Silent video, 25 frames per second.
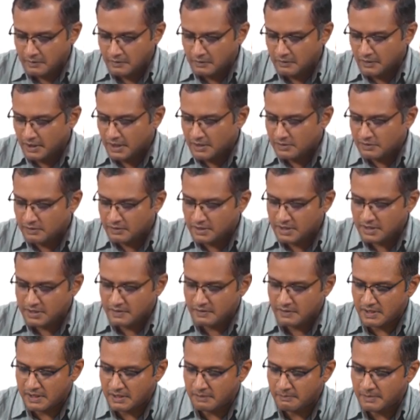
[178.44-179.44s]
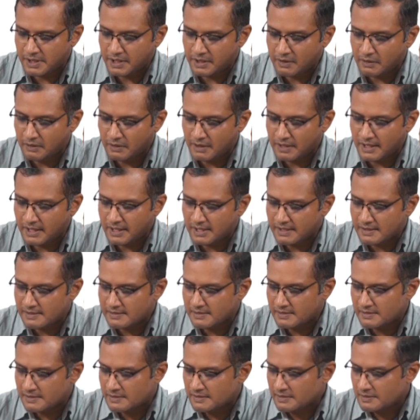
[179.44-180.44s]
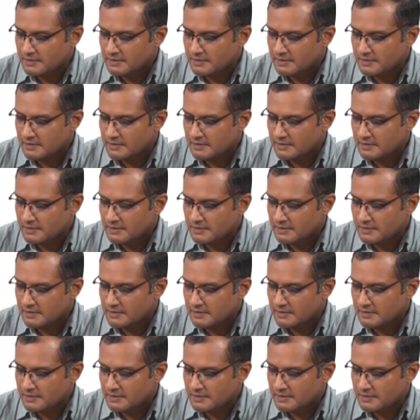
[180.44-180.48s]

Okay, so, this will be called as